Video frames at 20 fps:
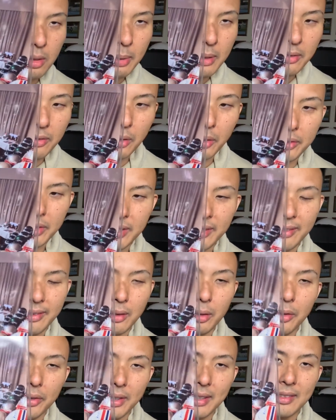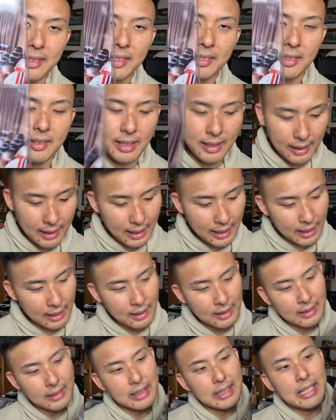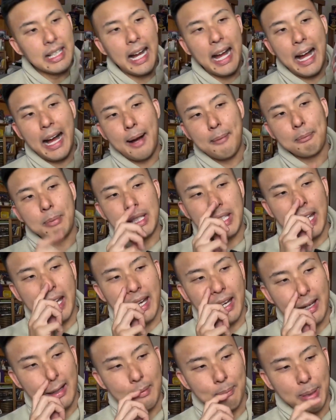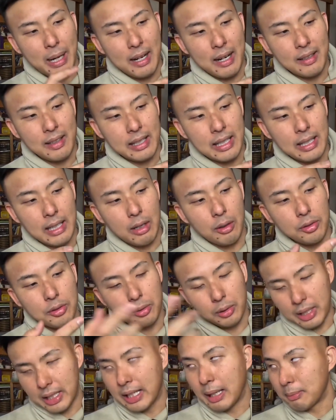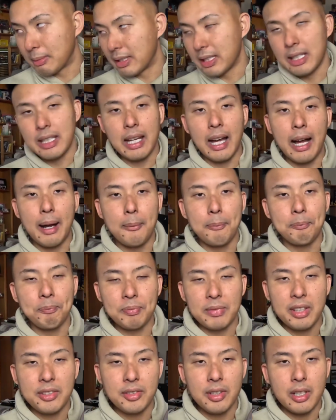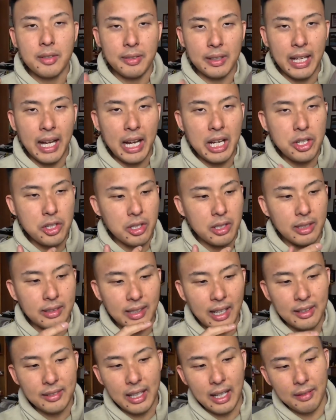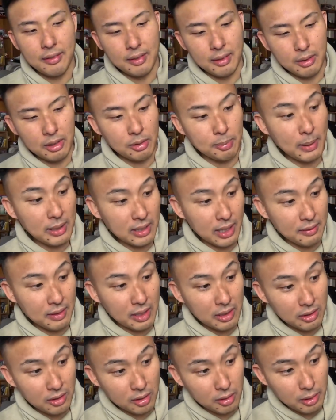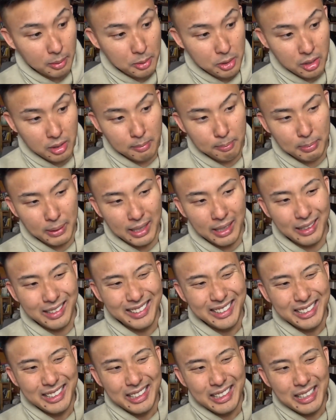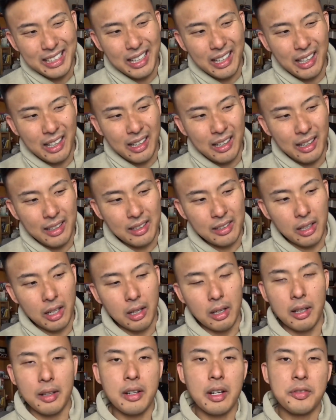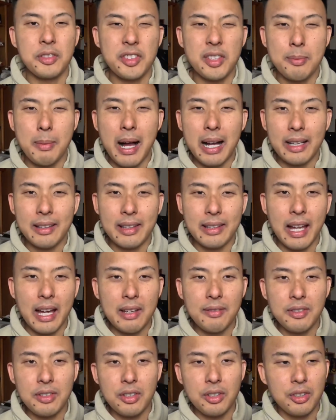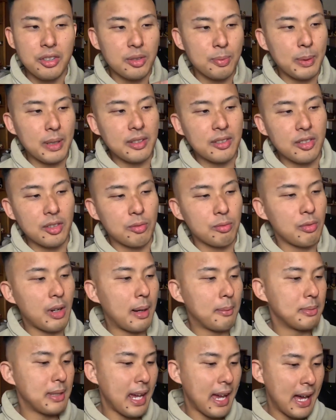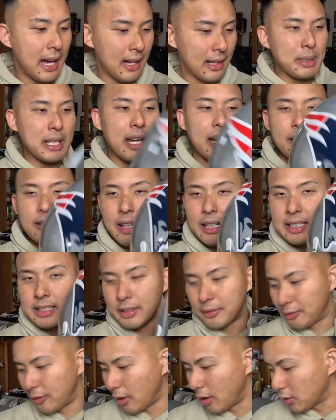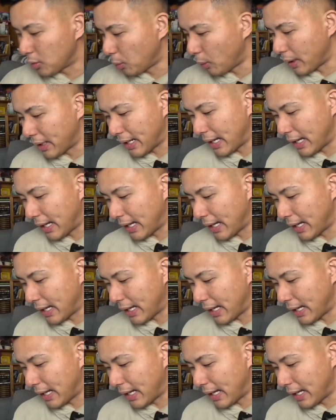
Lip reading: bit of authenticity there. But yeah, apparently I was looking up the certification. It's meant to have an inscription, but yeah, I don't know if it's the marker that they've used, but it's just rubbed out. But yeah, that's the first one